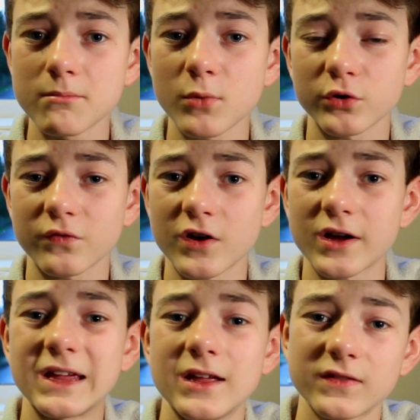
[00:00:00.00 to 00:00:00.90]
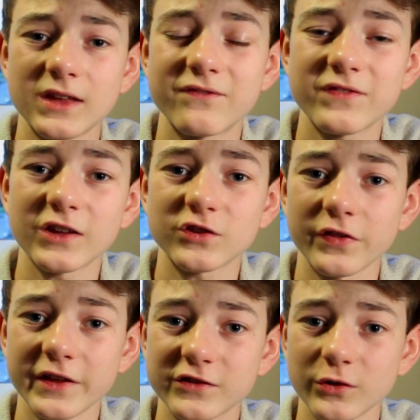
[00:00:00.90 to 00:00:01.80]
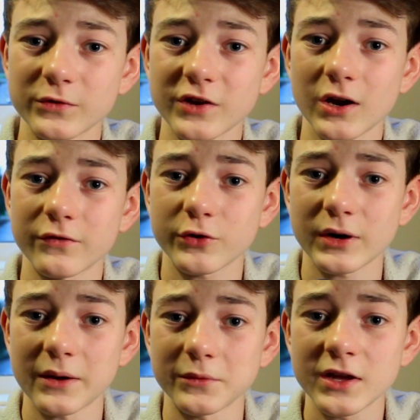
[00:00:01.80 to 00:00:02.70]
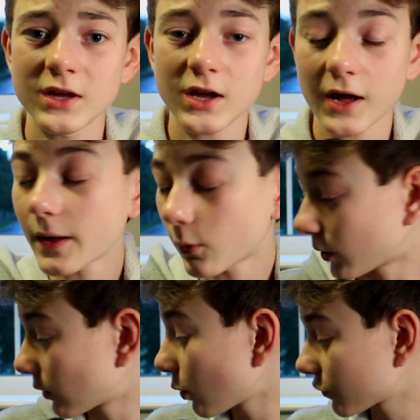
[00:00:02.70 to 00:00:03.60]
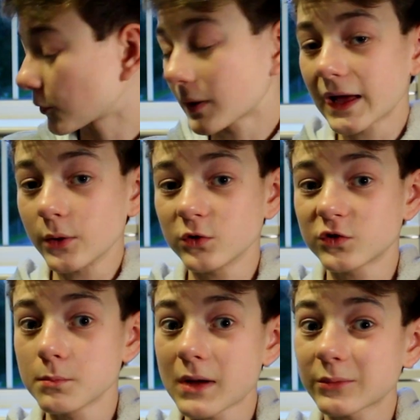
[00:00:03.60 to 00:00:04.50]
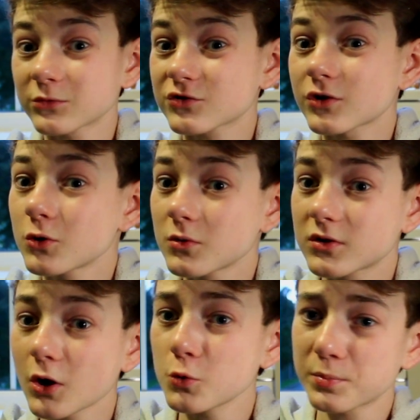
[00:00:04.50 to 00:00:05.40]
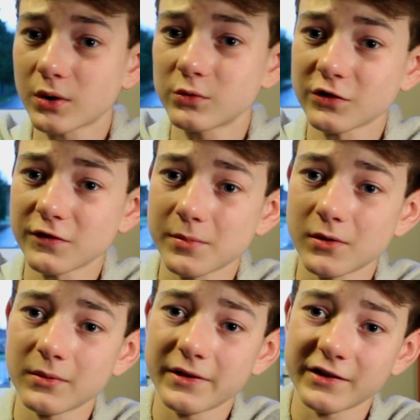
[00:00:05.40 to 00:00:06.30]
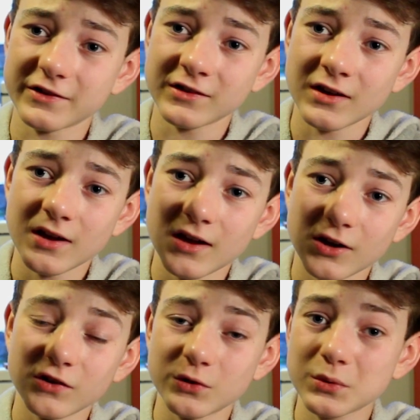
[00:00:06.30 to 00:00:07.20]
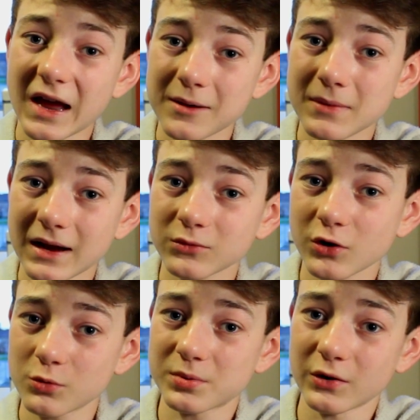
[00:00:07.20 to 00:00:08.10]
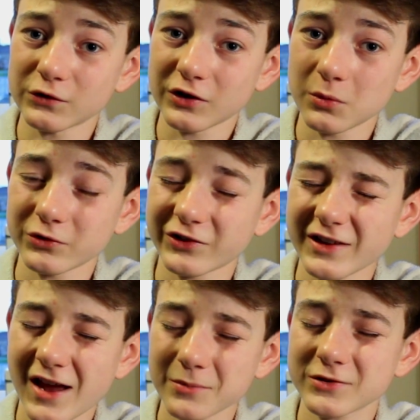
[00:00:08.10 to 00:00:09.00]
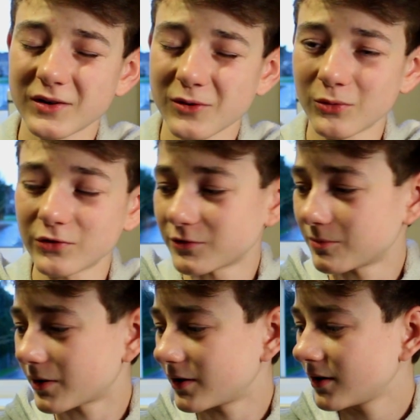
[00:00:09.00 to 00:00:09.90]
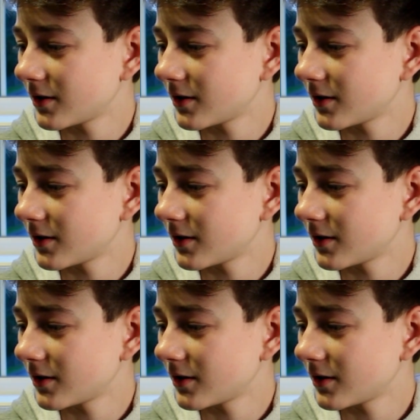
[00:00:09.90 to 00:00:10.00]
modify the feet on this so it's high off the ground, and that will also allow you to mount GoPros on the bottom of this, because you can mount GoPros on it, which is absolutely awesome. But